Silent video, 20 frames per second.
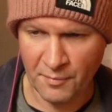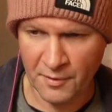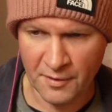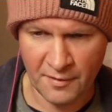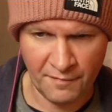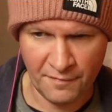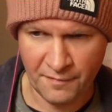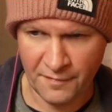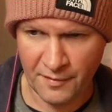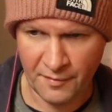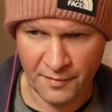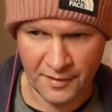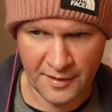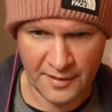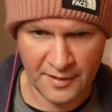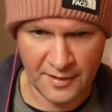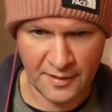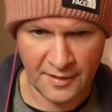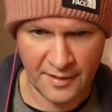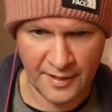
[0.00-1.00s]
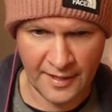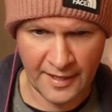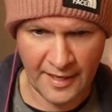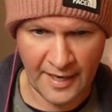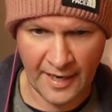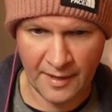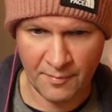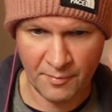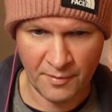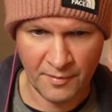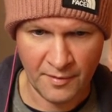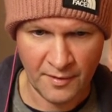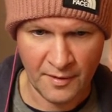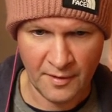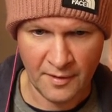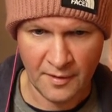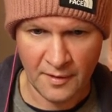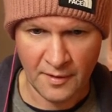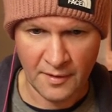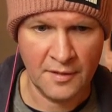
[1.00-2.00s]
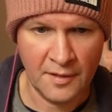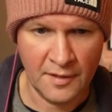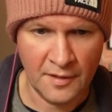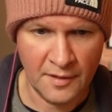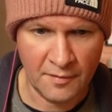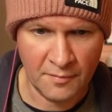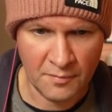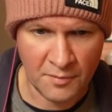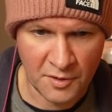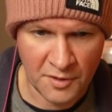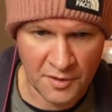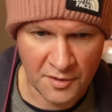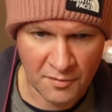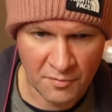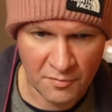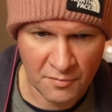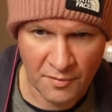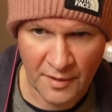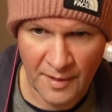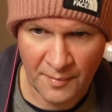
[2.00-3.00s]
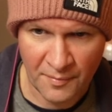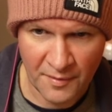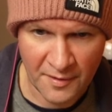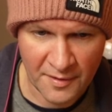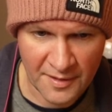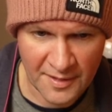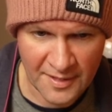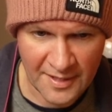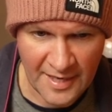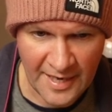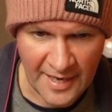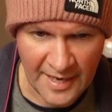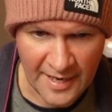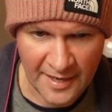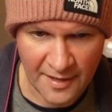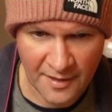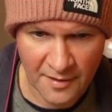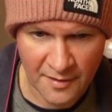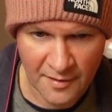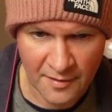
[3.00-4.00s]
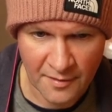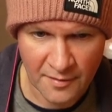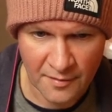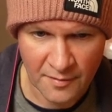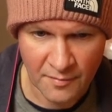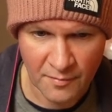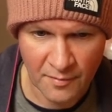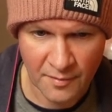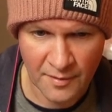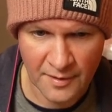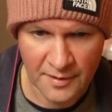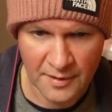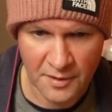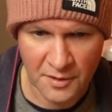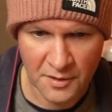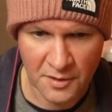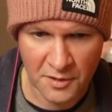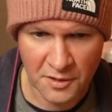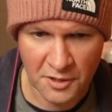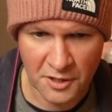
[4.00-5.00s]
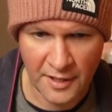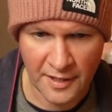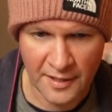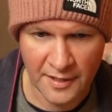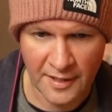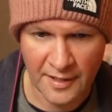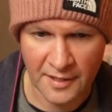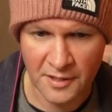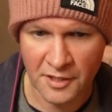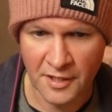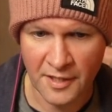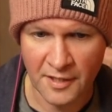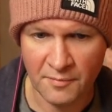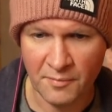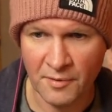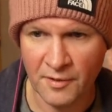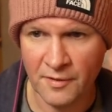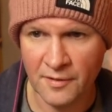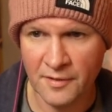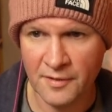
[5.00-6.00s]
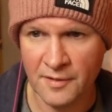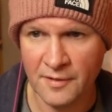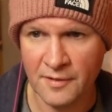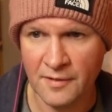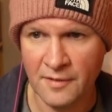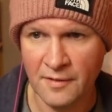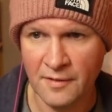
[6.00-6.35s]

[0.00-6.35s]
going to fill the entire gap, and I'll just grab the tick where I check that checkbox.